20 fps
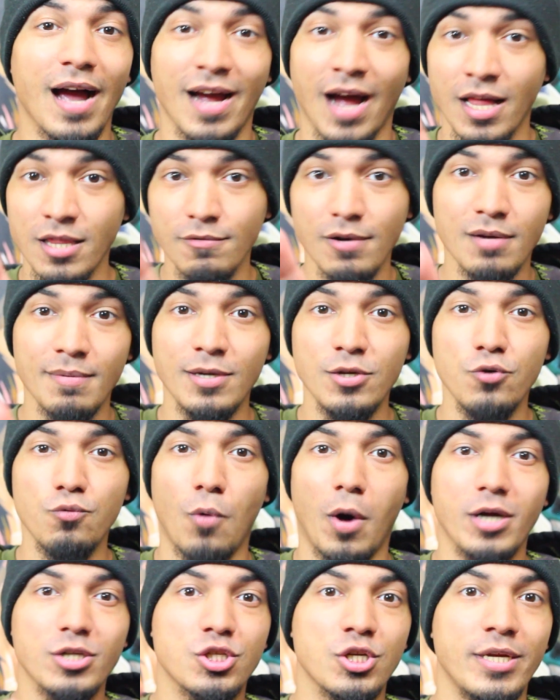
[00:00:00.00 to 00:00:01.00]
I highly recommend you
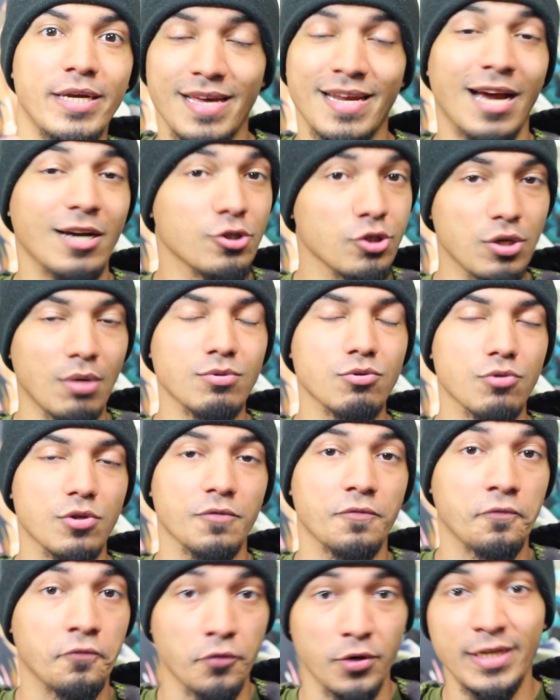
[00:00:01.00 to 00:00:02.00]
watch it. It actually comes
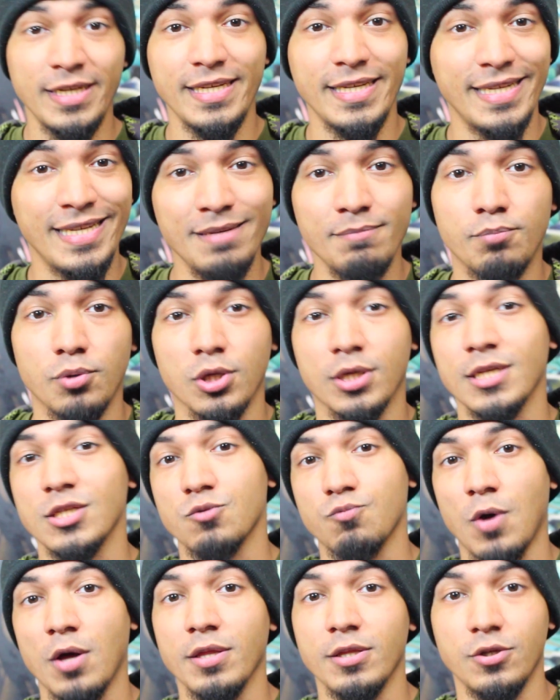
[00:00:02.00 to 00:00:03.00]
with a free ebook
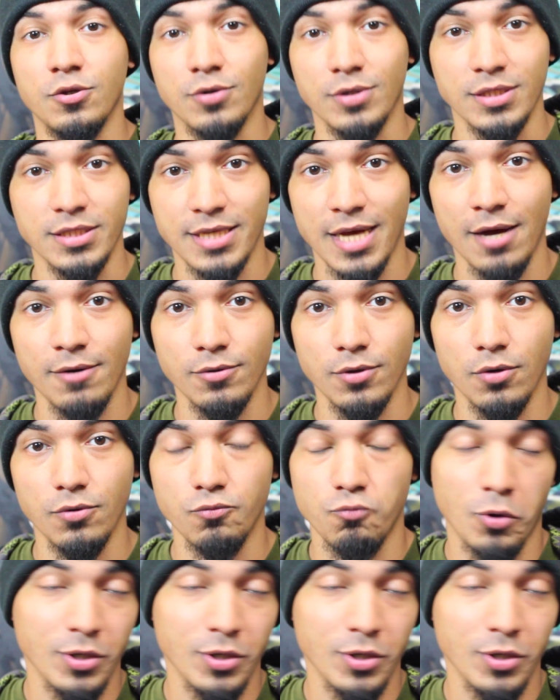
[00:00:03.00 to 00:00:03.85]
as well that you can download.